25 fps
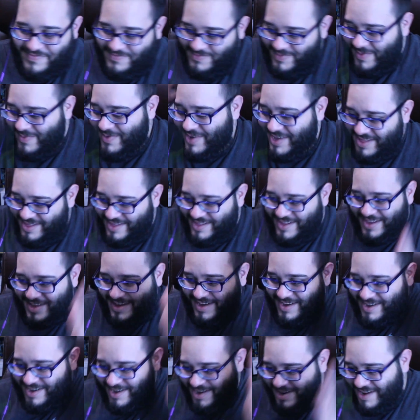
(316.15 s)
My man's just
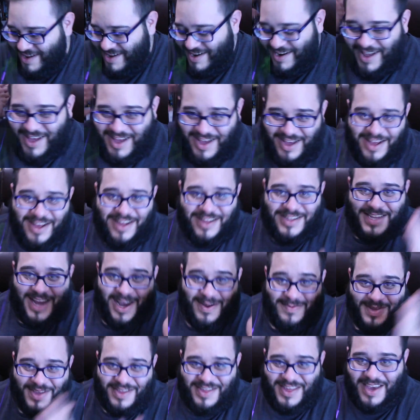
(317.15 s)
like,
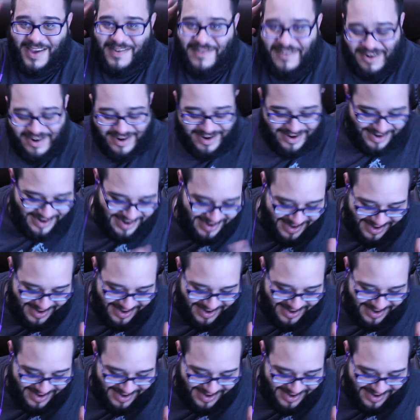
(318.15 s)
time to save her.